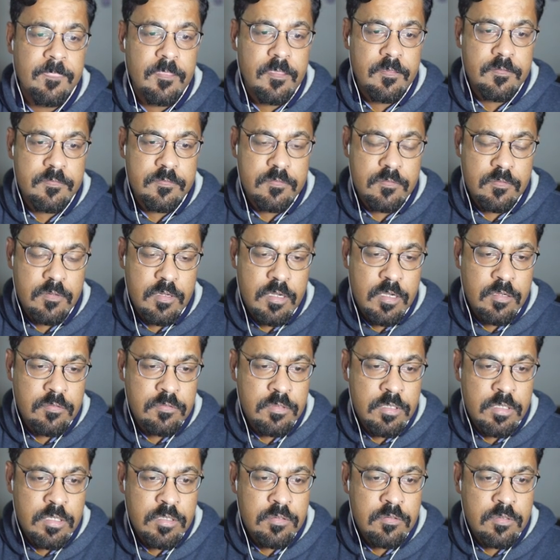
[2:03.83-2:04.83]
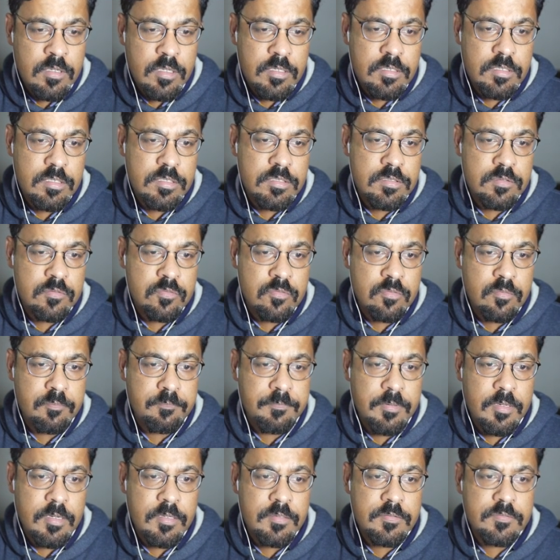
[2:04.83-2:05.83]
So now I need to
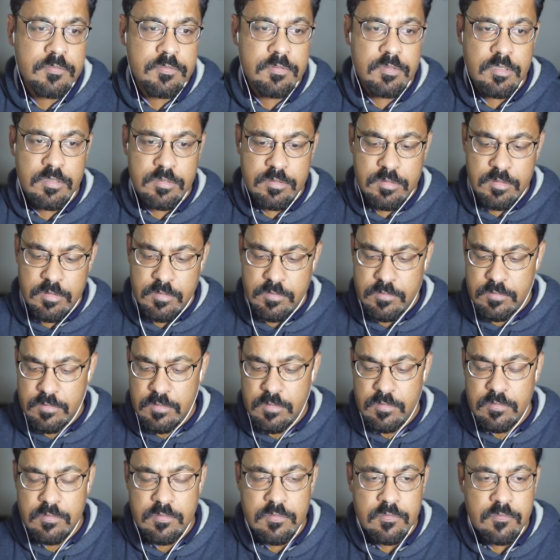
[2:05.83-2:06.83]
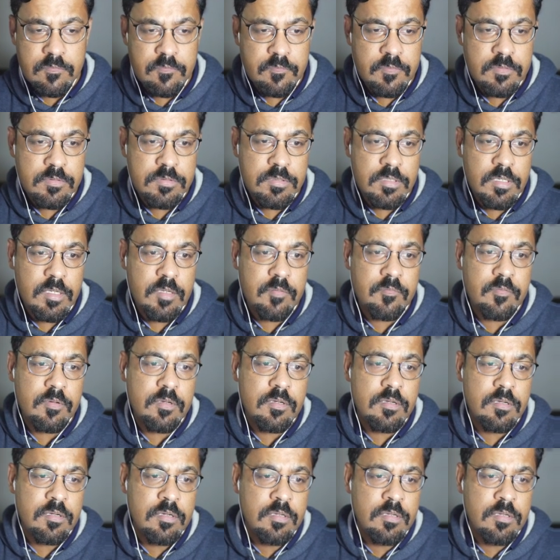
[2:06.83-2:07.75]
pass the JSON which I will